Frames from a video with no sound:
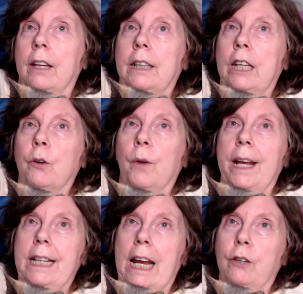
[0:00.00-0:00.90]
The
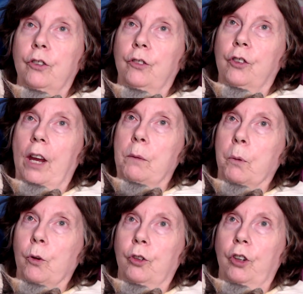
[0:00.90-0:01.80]
irradiation
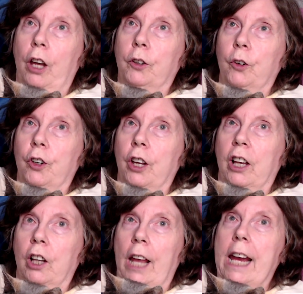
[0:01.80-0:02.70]
chamber shuddered,
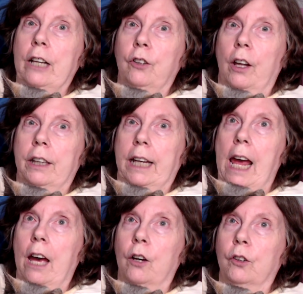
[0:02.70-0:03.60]
clanked on the
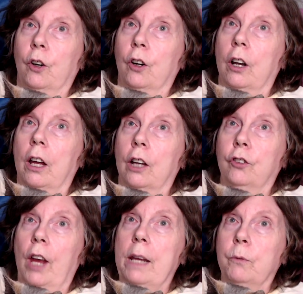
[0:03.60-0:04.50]
counter. A
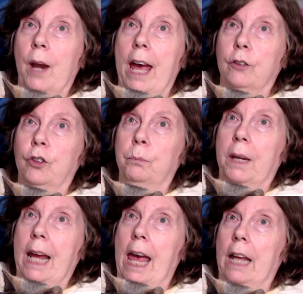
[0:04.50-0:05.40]
chain reaction
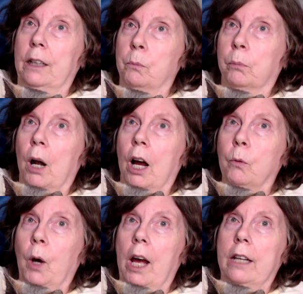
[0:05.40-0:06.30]
began.
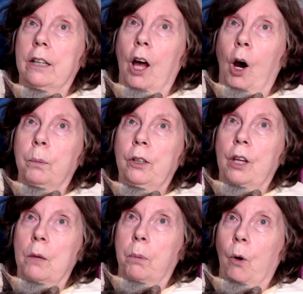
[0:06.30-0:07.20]
Prog One, open
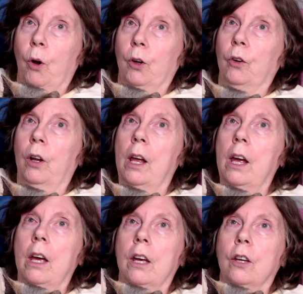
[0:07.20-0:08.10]
dimportal.
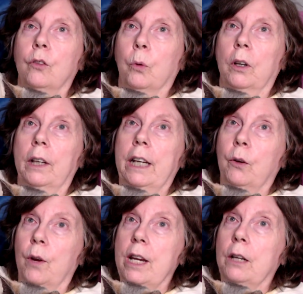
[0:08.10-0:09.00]

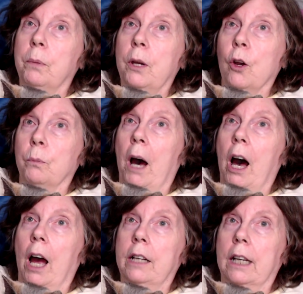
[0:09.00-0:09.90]
Swirling green appeared
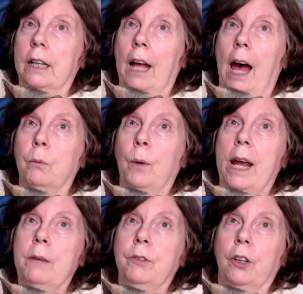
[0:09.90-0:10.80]
behind it. I
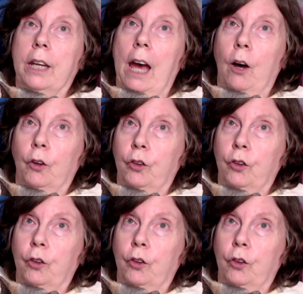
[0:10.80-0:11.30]
waved a calc